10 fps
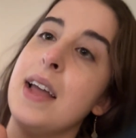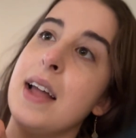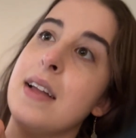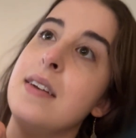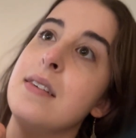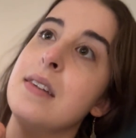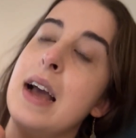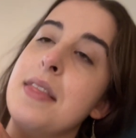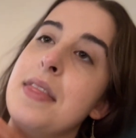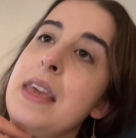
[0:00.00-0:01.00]
and
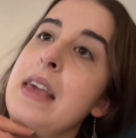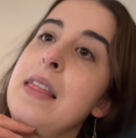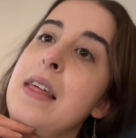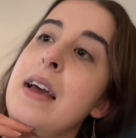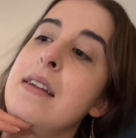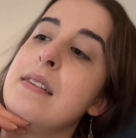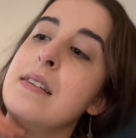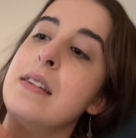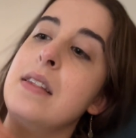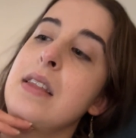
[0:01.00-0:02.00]
I think that
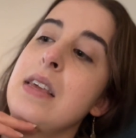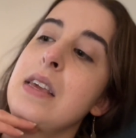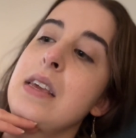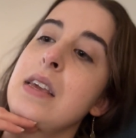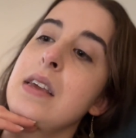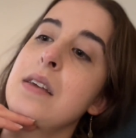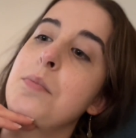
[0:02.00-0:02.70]
the